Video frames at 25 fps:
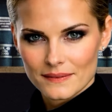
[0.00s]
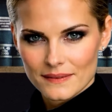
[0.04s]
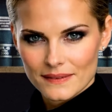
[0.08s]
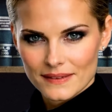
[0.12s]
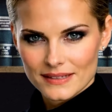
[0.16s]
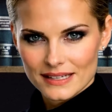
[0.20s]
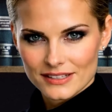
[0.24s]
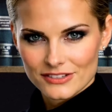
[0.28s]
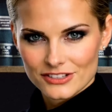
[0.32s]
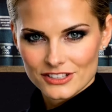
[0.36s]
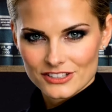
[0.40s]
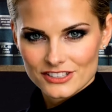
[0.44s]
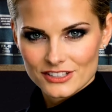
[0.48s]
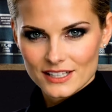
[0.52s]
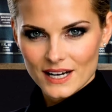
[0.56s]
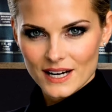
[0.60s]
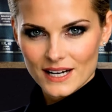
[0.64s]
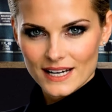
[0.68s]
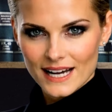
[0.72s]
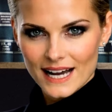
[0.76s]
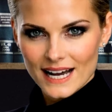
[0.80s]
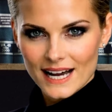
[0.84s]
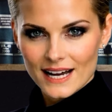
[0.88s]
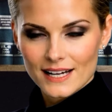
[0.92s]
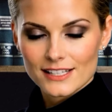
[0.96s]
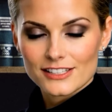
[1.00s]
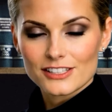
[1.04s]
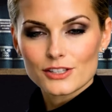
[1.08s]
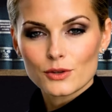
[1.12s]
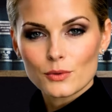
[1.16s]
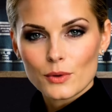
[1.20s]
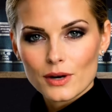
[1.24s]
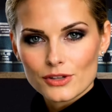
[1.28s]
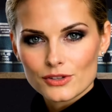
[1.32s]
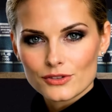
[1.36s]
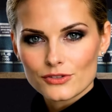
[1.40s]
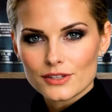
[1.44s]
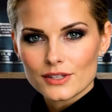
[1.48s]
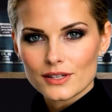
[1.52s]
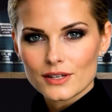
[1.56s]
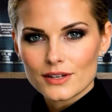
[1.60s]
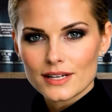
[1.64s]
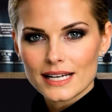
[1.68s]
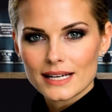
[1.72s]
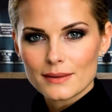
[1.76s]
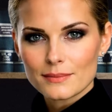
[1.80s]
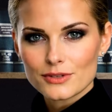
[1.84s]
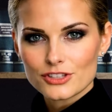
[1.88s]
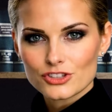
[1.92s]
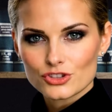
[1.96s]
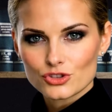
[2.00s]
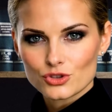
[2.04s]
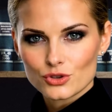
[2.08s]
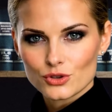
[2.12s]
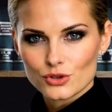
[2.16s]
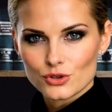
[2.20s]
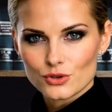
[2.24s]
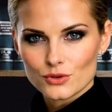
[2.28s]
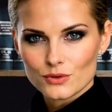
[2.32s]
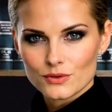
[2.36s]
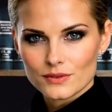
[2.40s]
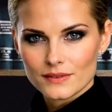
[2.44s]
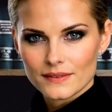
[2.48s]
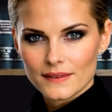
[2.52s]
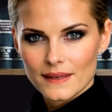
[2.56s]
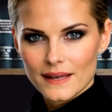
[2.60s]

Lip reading: It does not ask whether the claim is true.